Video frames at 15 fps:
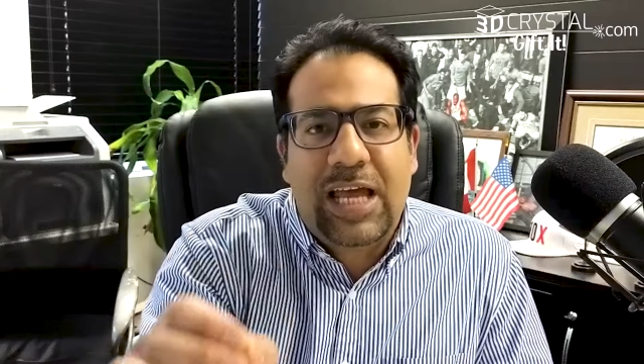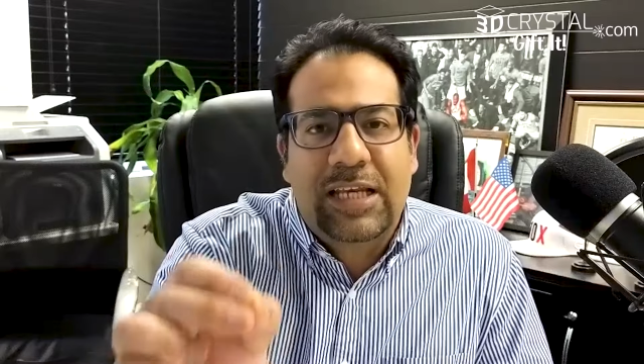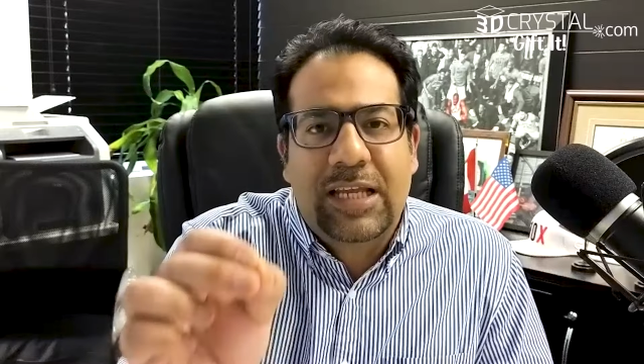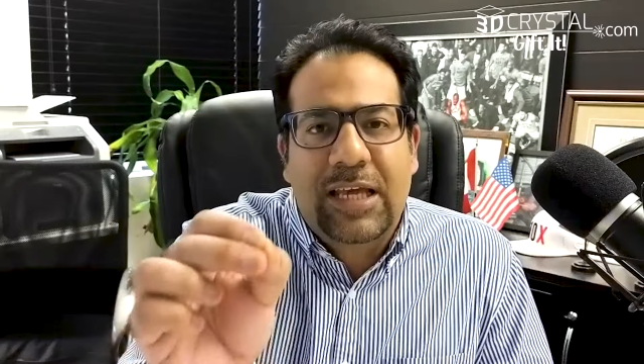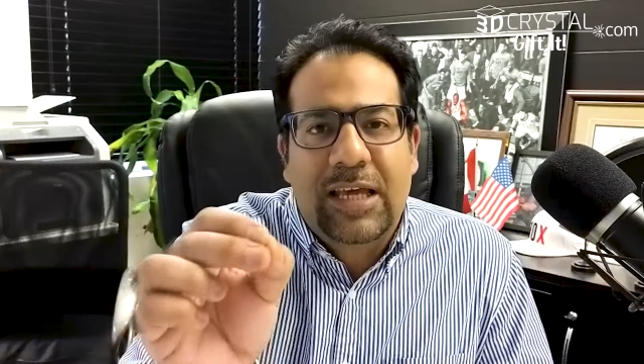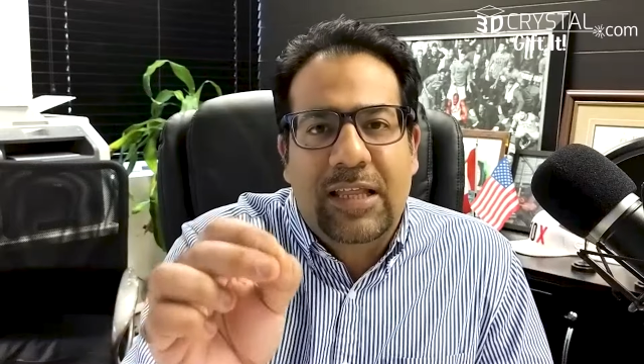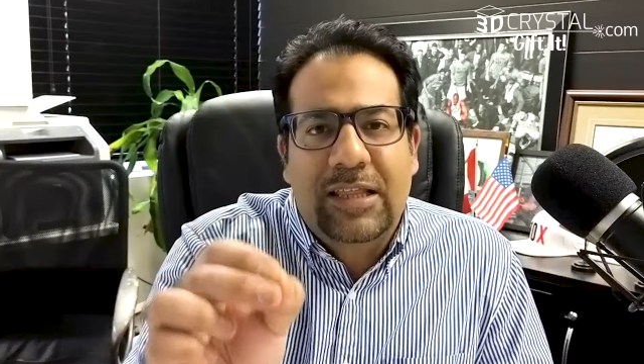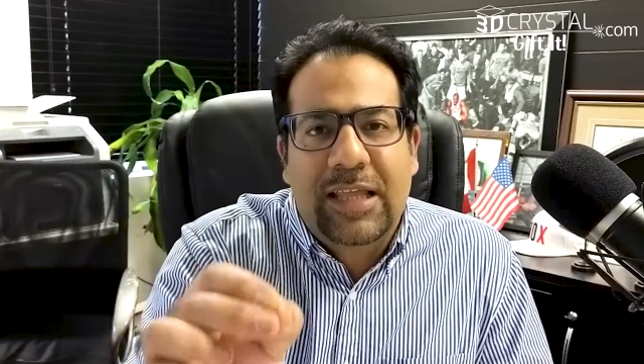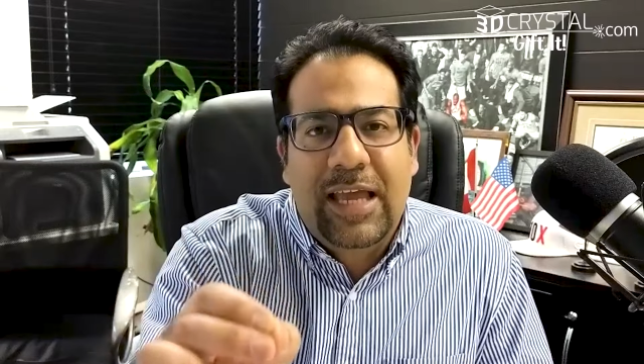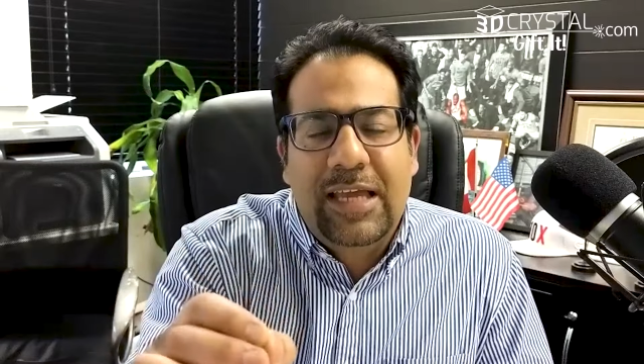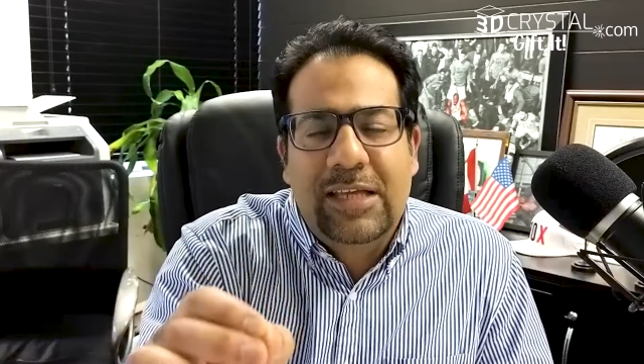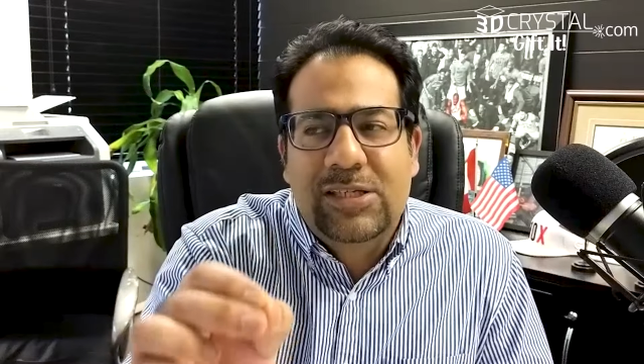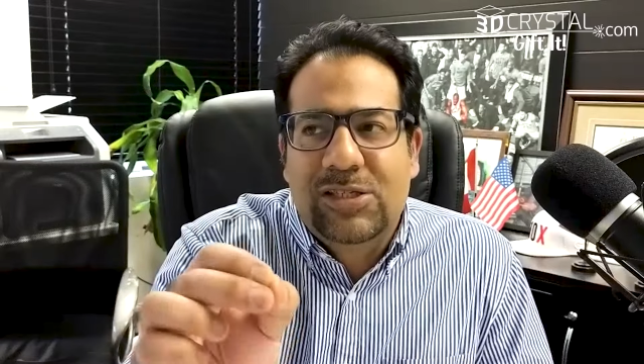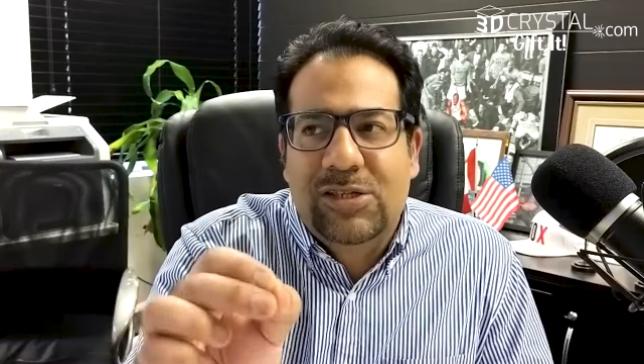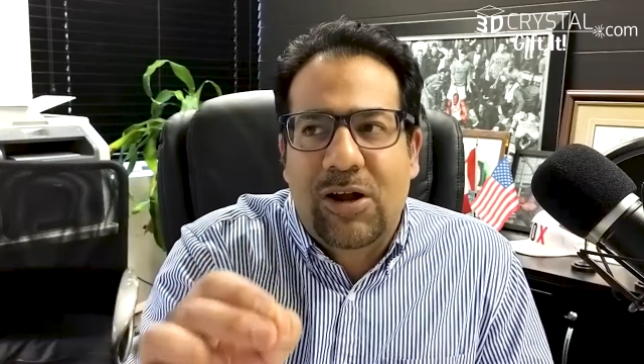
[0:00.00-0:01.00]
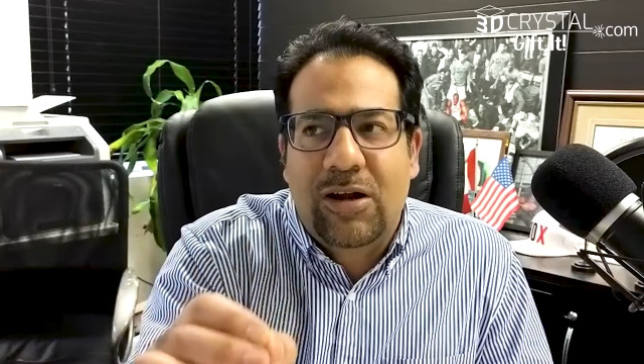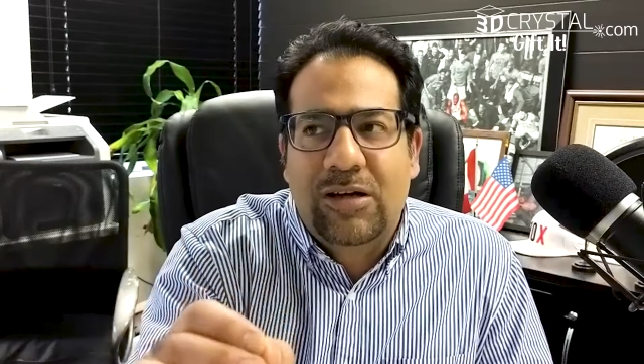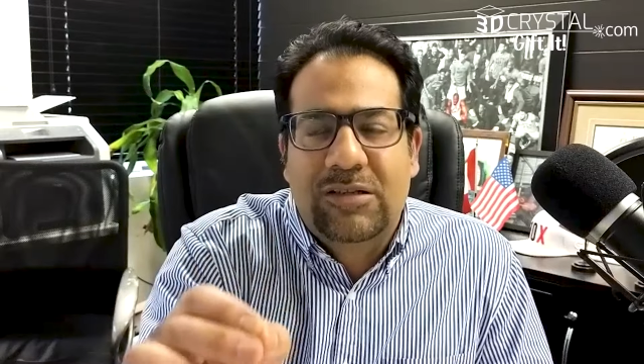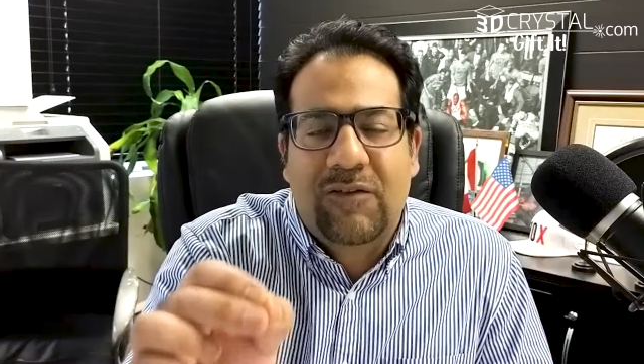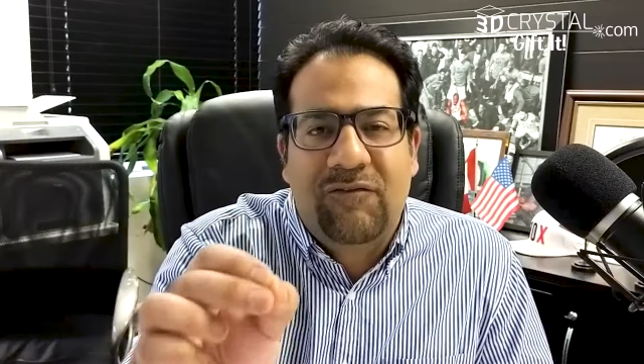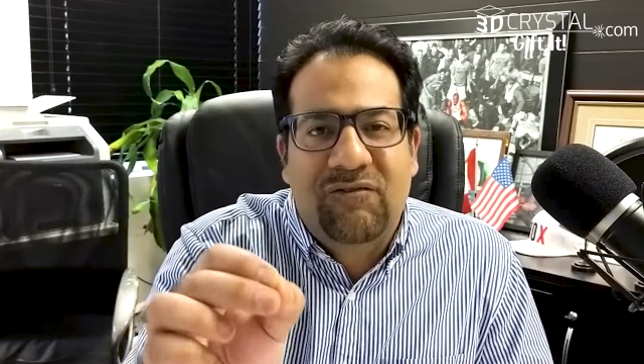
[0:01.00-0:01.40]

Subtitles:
that they start to